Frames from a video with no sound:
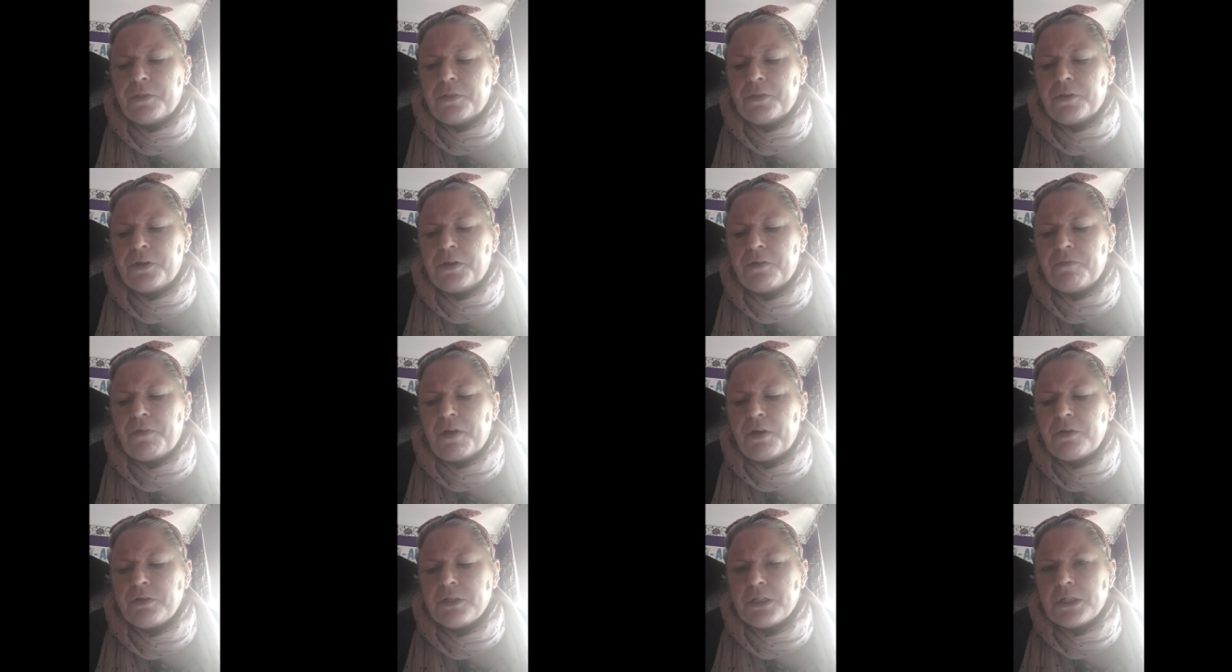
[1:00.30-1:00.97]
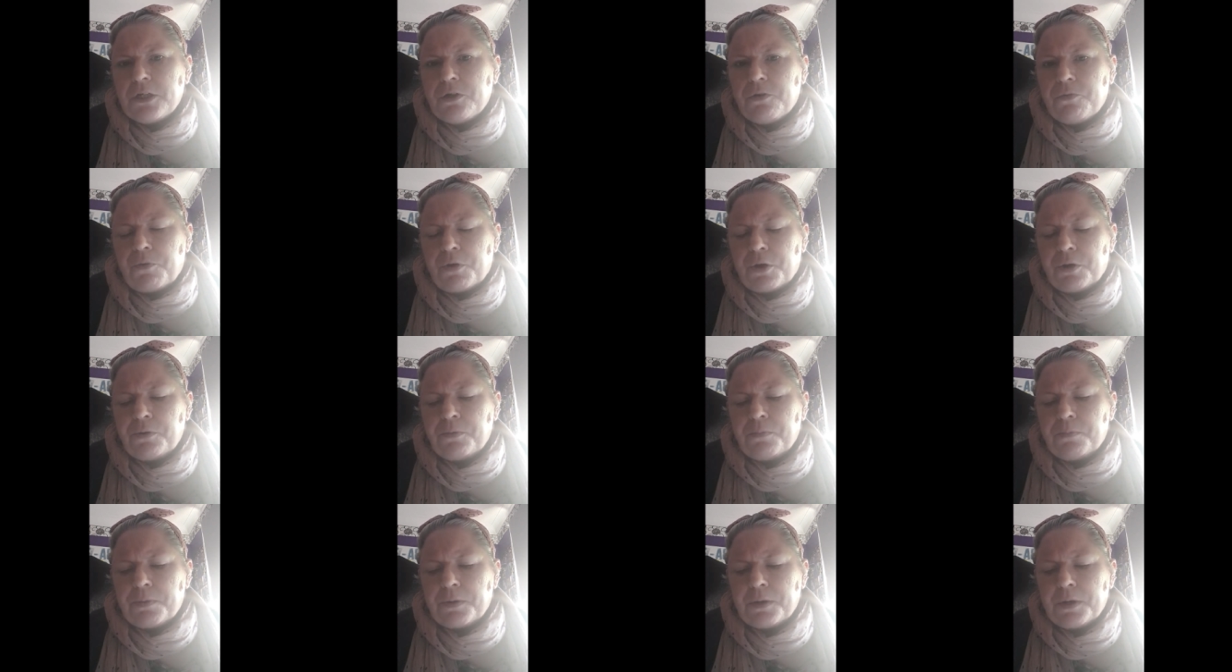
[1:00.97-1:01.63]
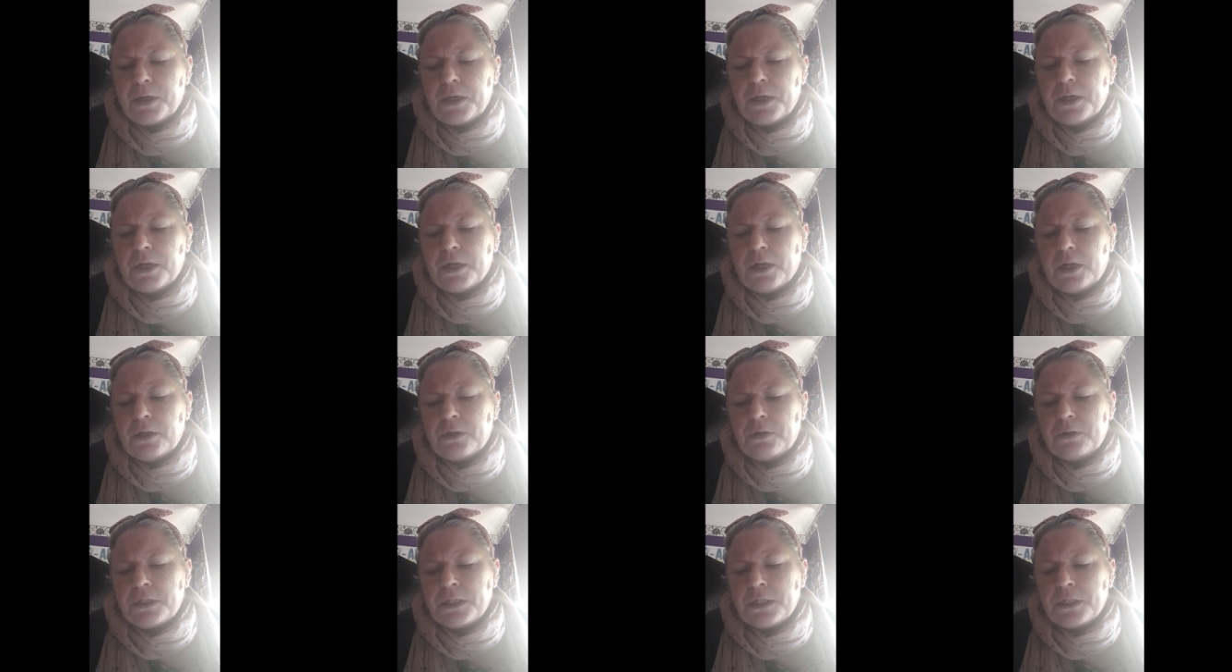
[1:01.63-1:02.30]
The devoted group
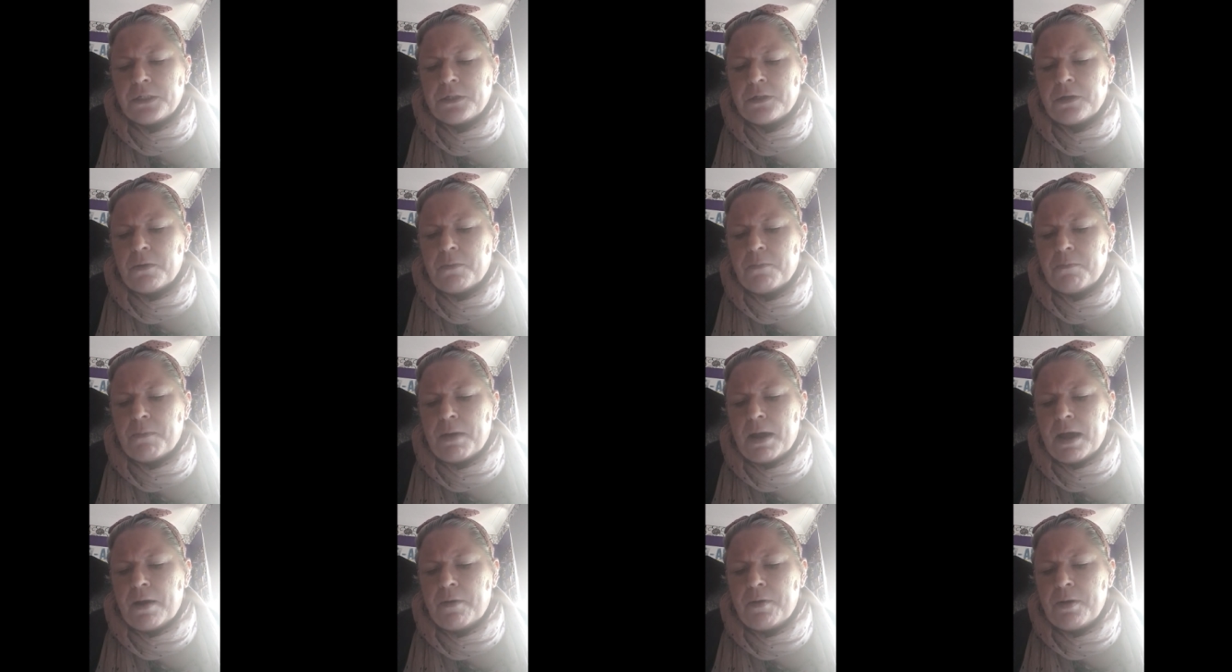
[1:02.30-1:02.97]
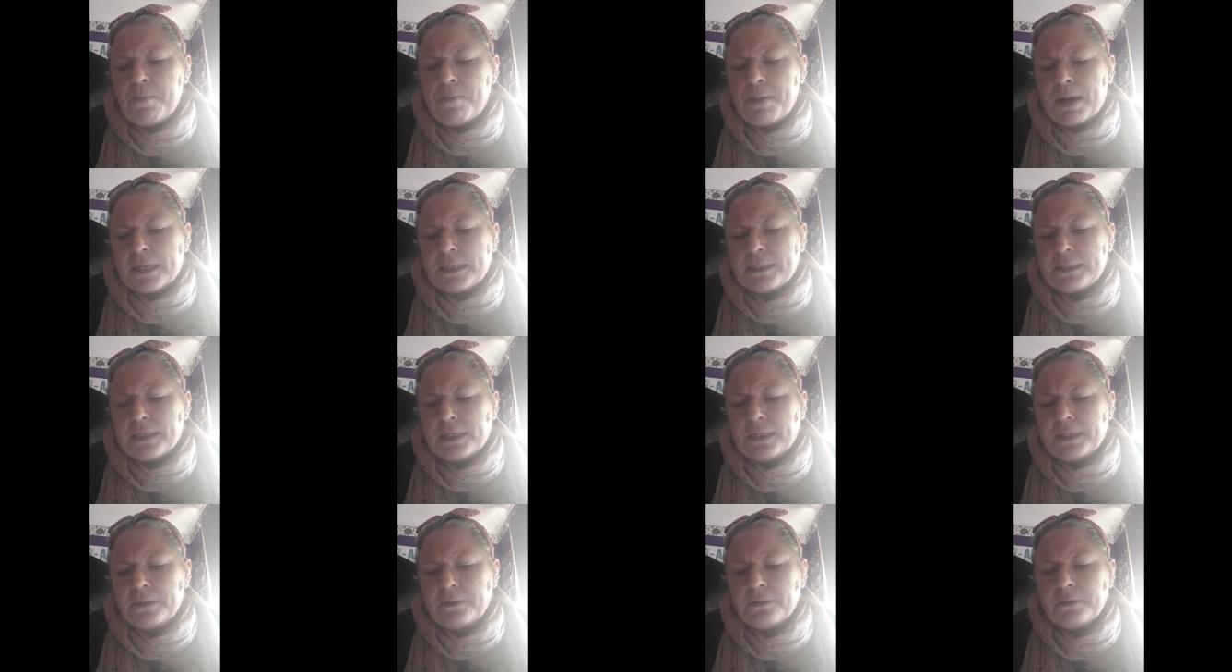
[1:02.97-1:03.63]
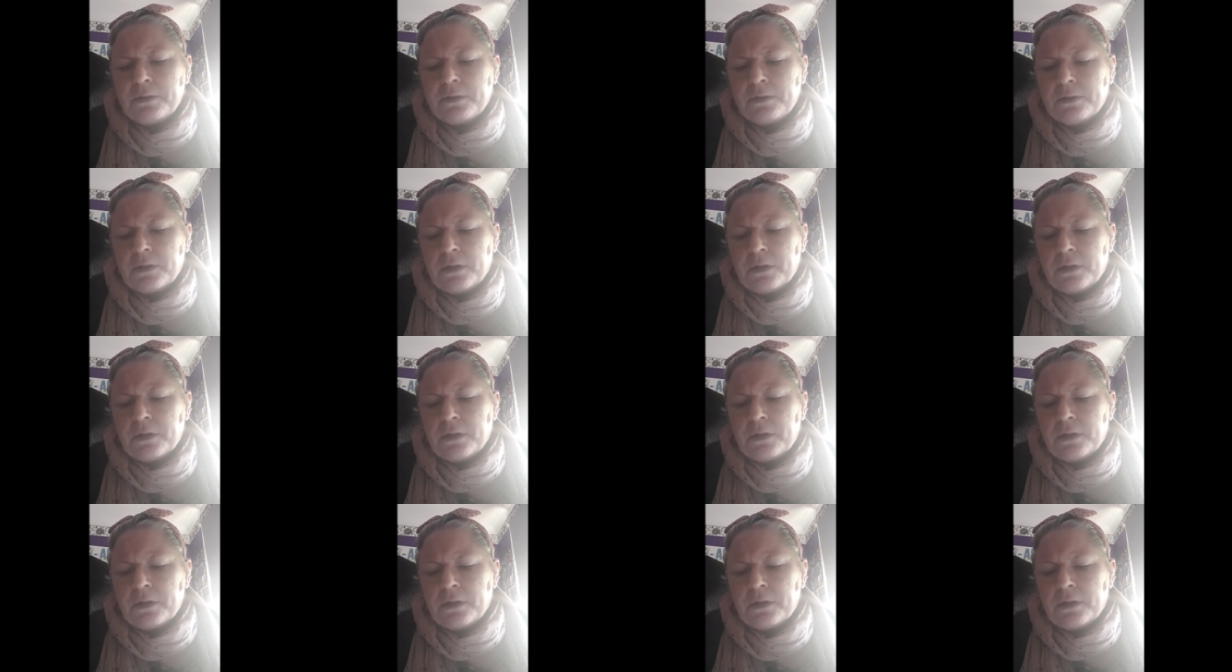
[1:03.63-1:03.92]
included Mary Magdalene,